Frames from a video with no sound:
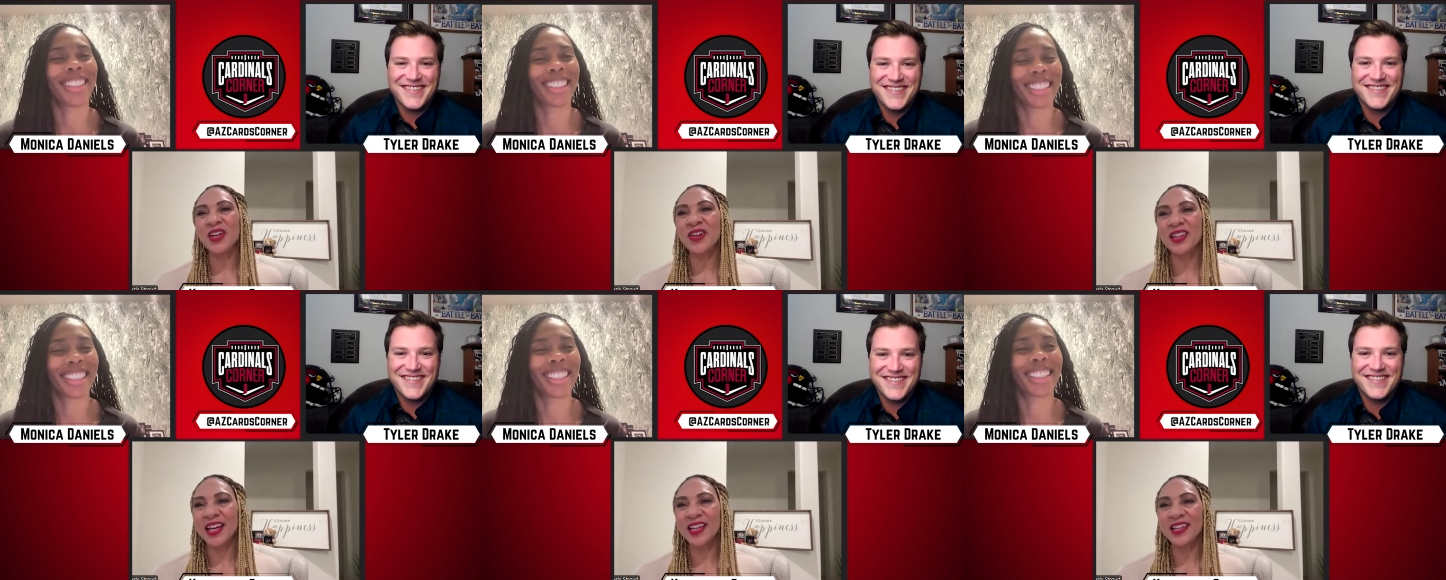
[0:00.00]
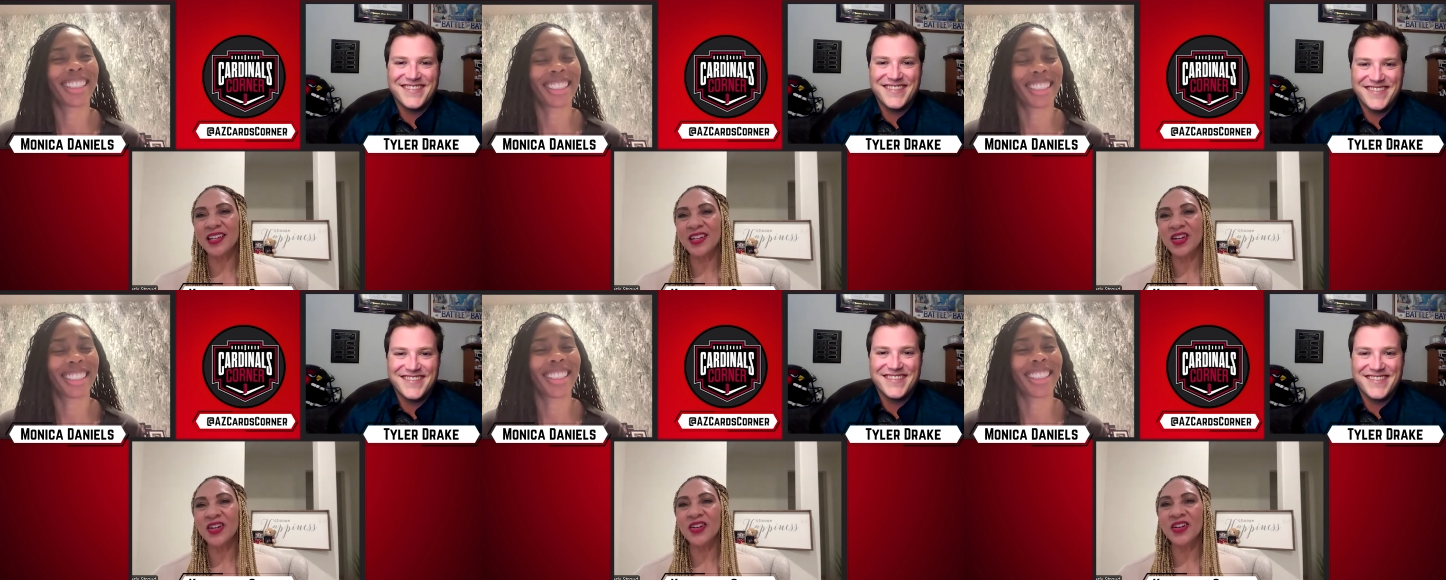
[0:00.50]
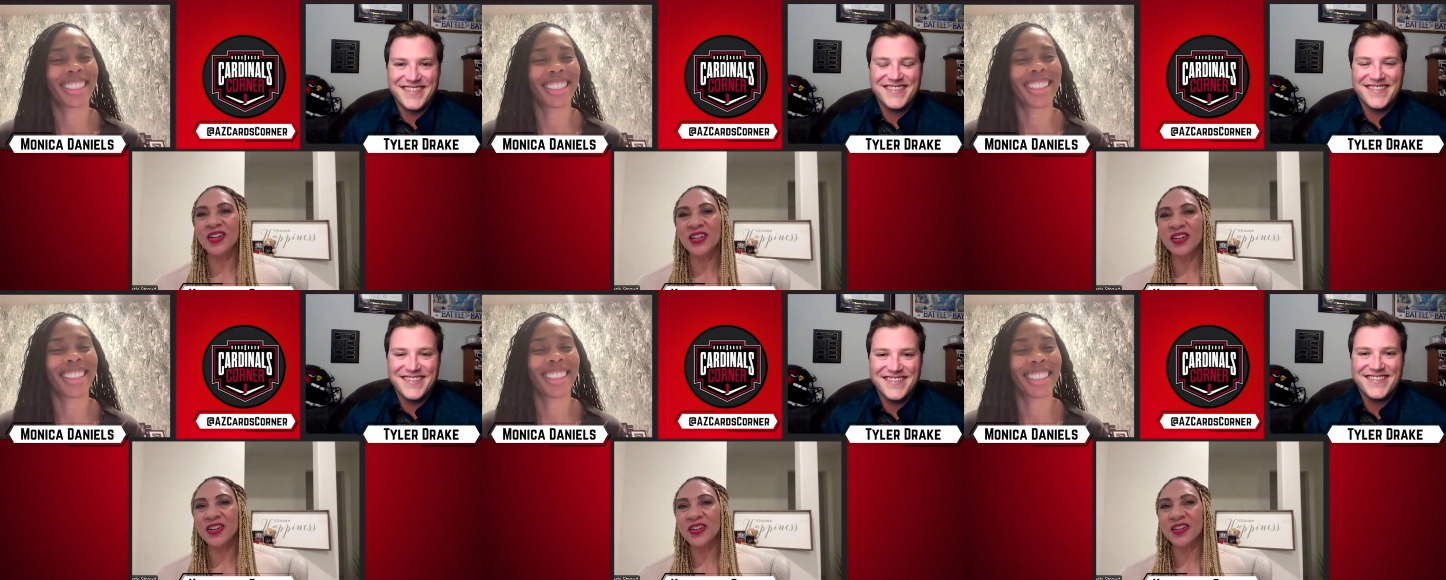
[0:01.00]
Speaker 1: "You're like, you know, you're
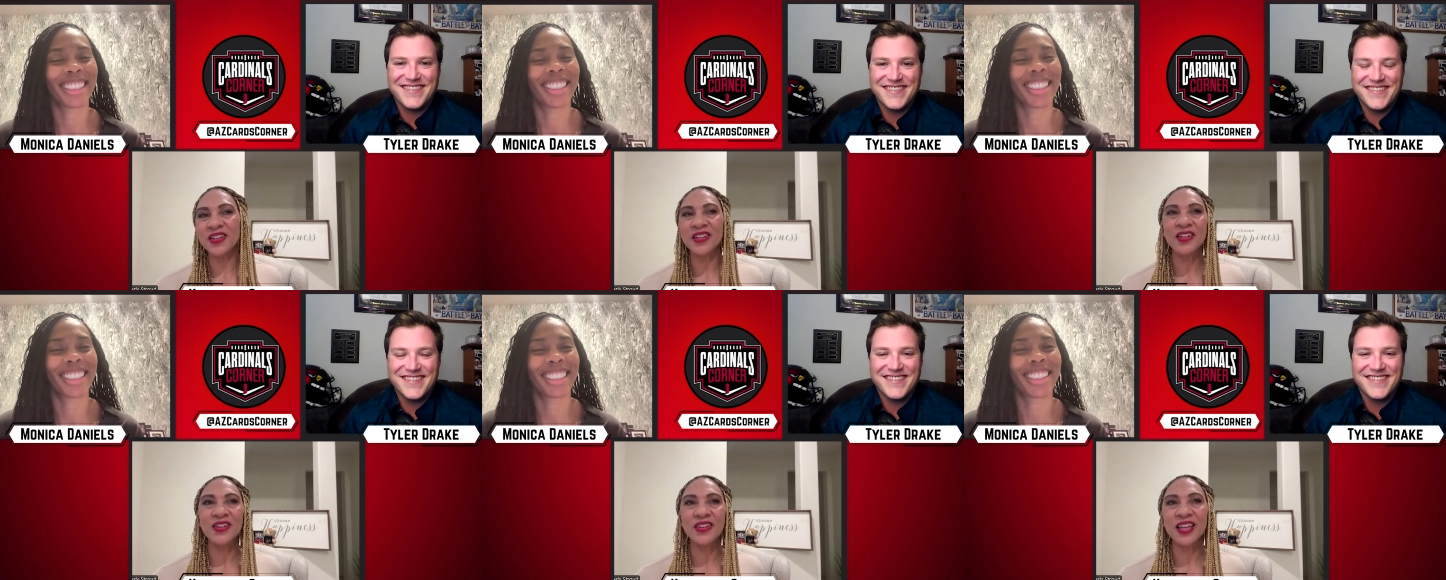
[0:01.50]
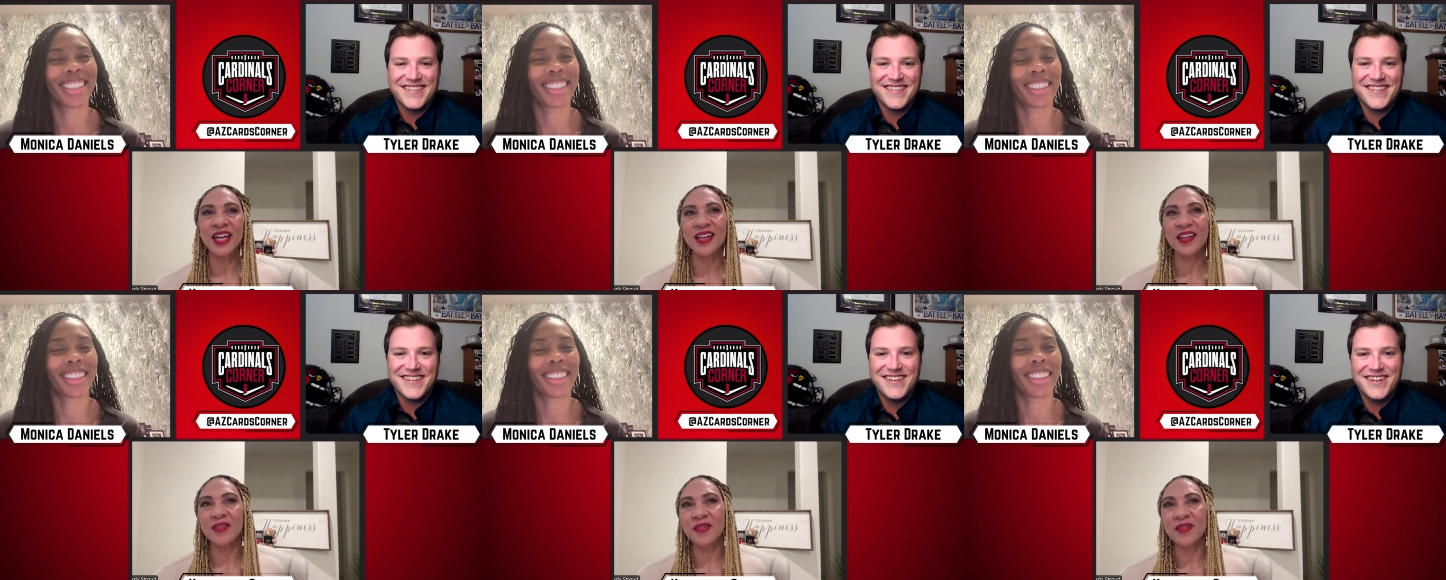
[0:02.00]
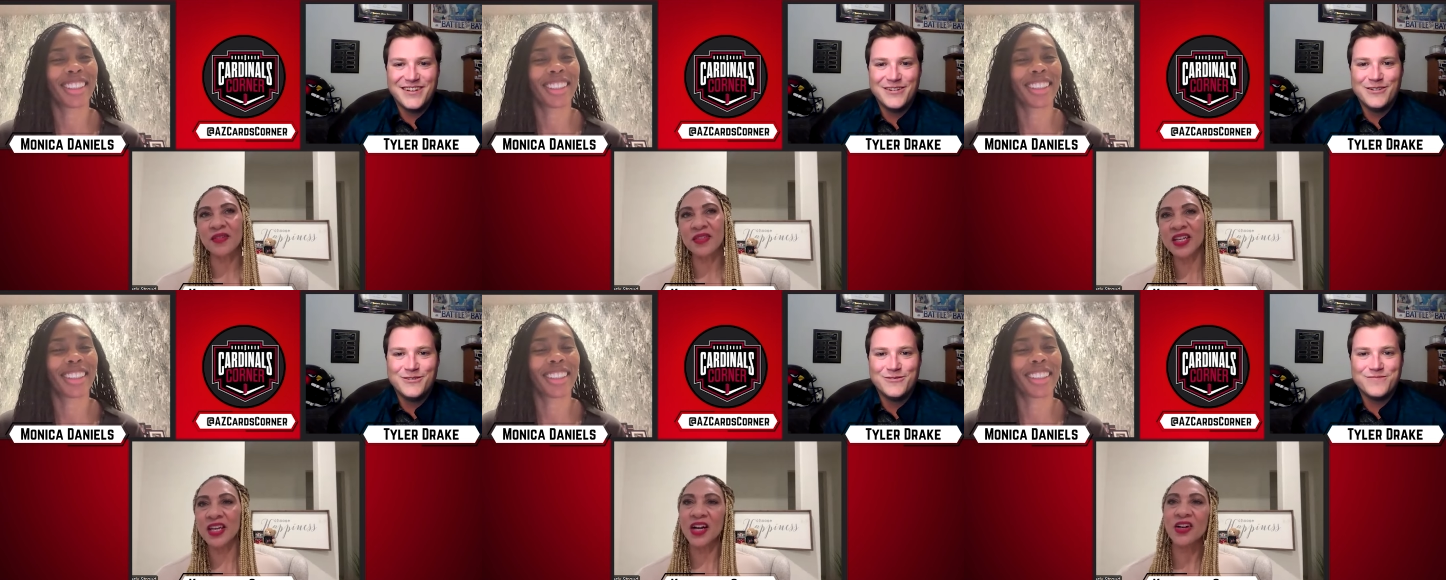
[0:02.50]
you're you're like
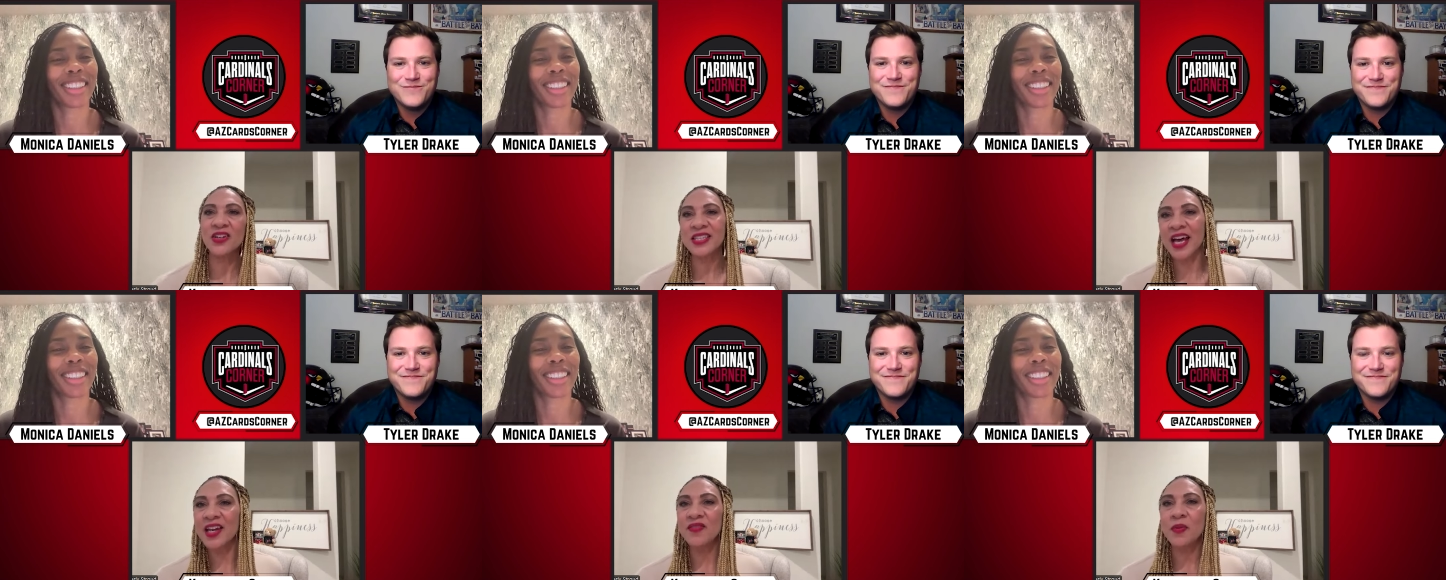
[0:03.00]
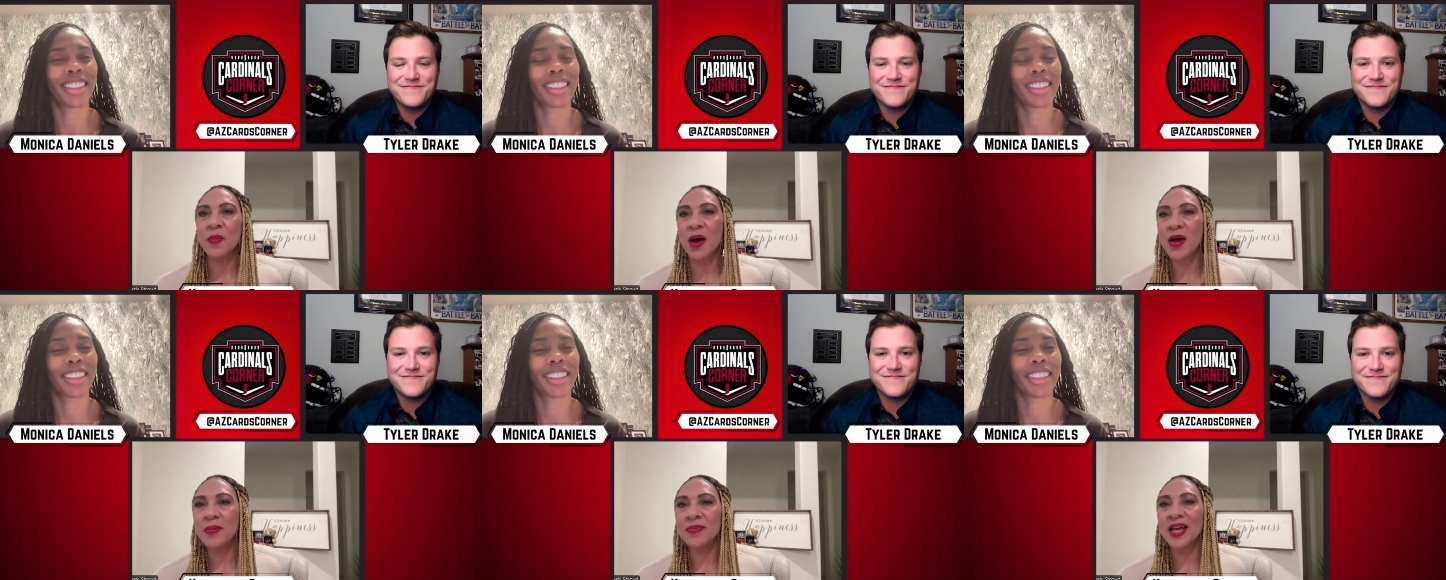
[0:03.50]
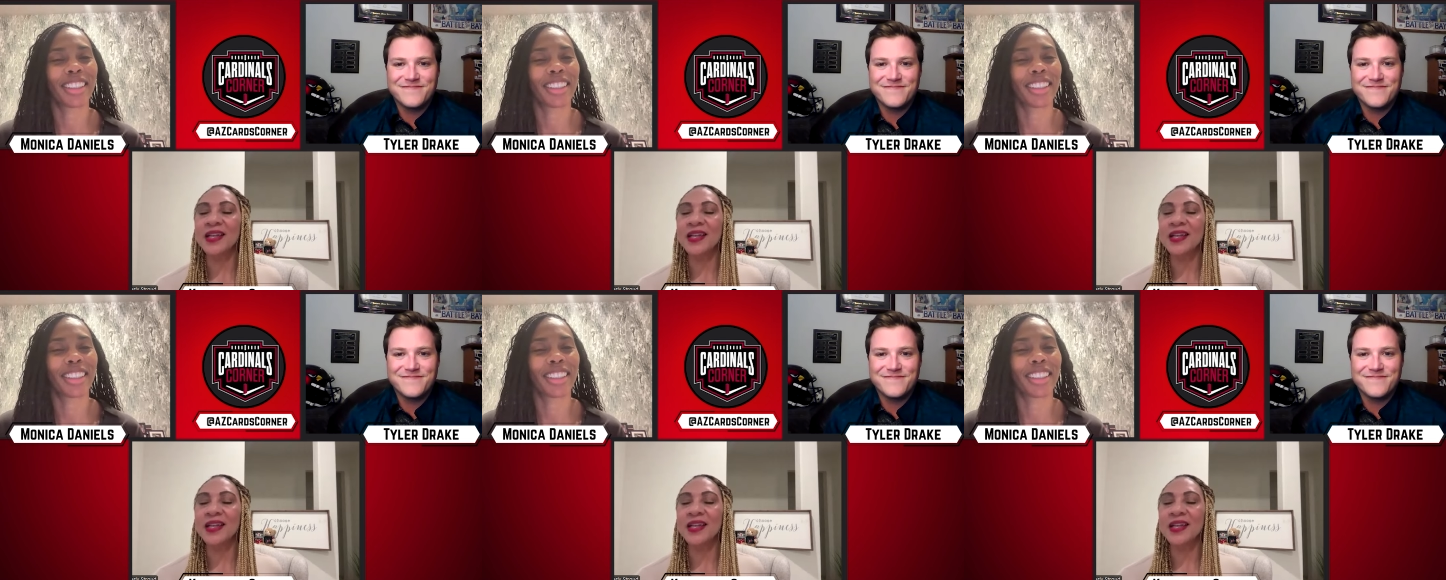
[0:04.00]
the younger side of a mom.